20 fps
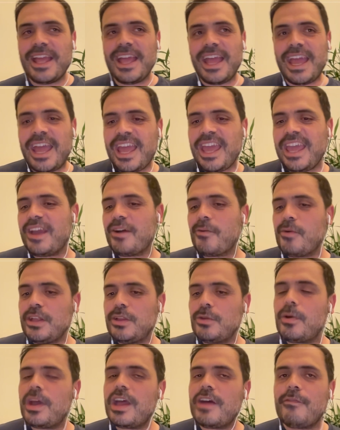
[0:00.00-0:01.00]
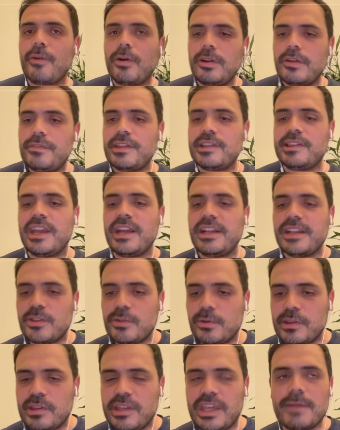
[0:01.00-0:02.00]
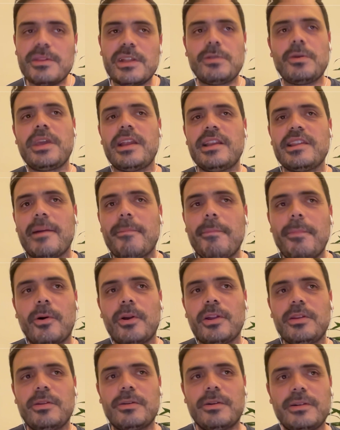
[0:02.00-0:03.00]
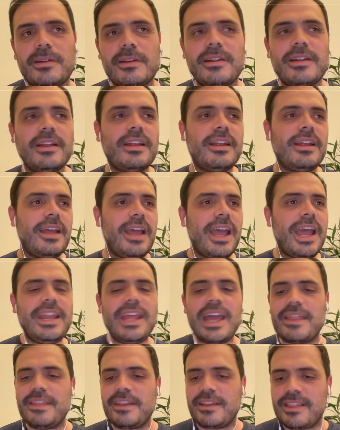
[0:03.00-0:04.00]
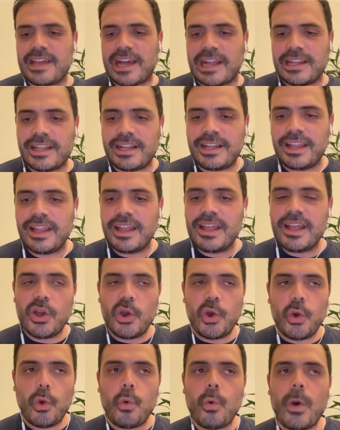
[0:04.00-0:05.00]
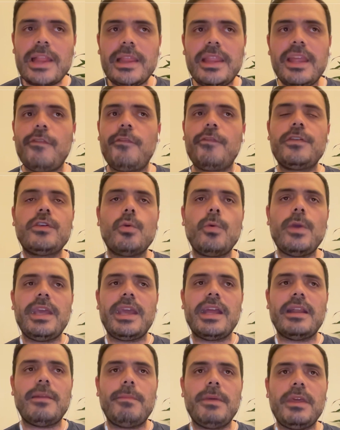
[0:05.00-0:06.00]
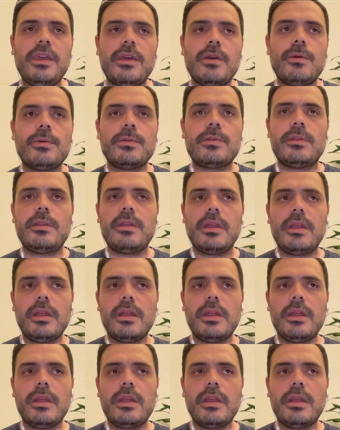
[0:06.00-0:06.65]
Hey, we do have all of the signature schemes that you can support on any other channel. what if Sui can be used